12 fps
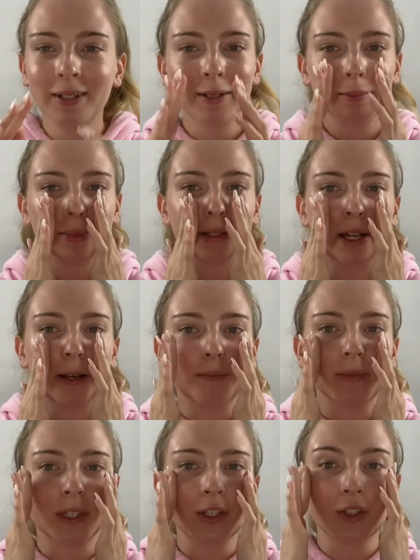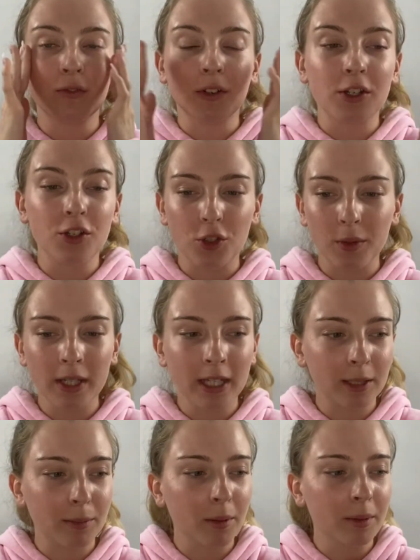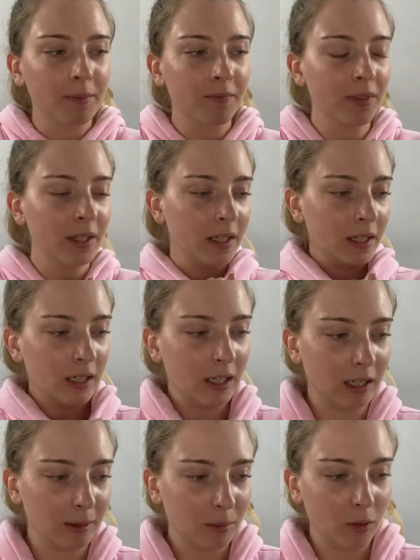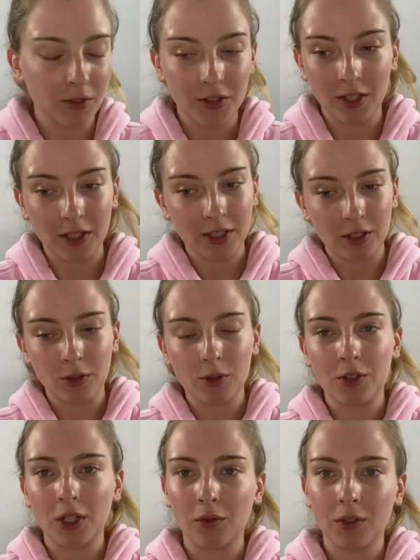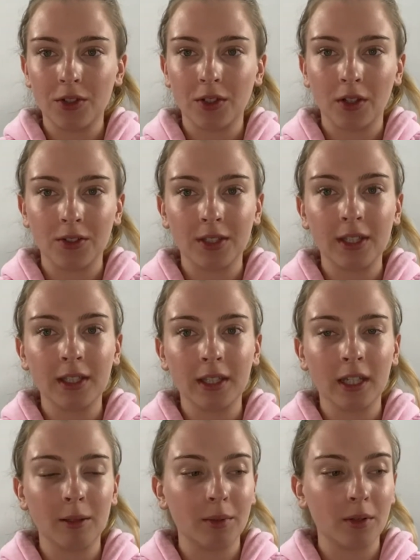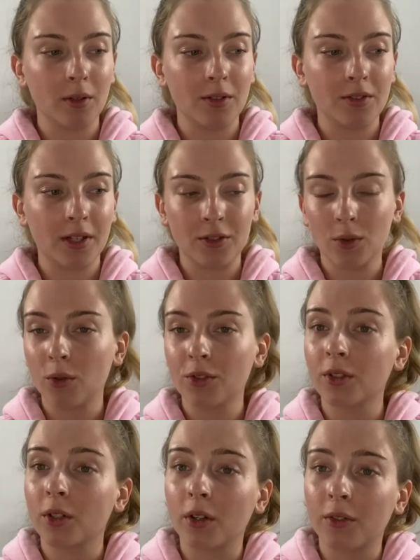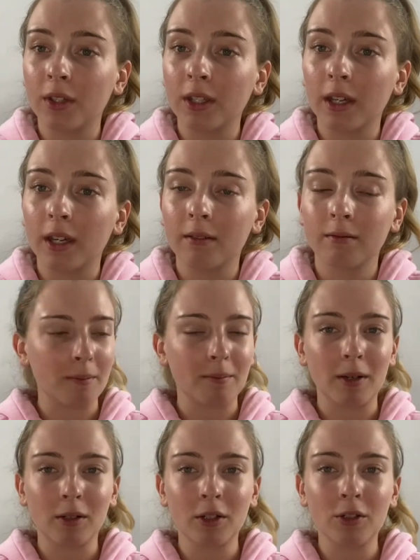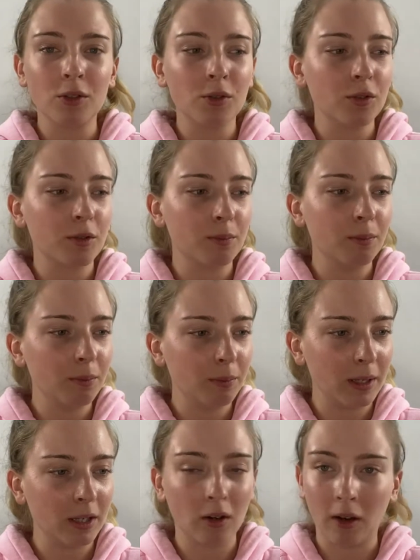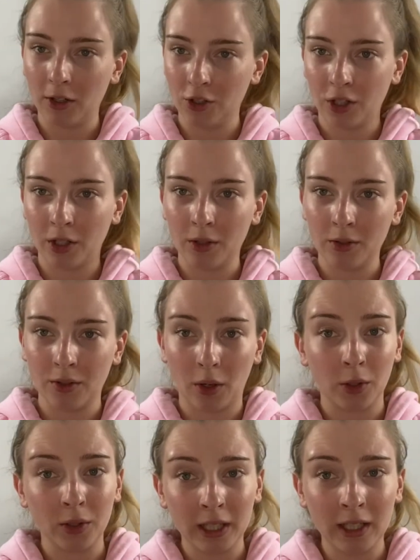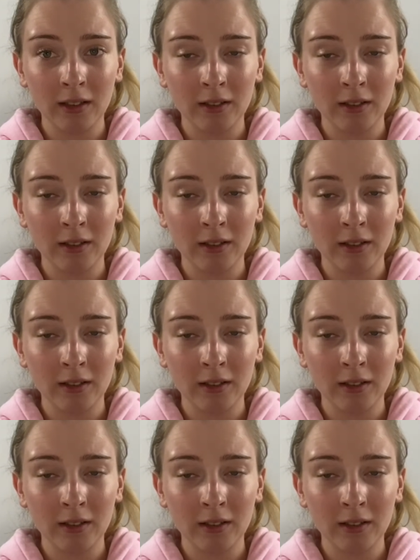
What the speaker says: but it's just very dewy at the moment. Obviously I didn't use Jeffree Star skincare because that's also not a thing yet. I'm going to use pink eyeshadows only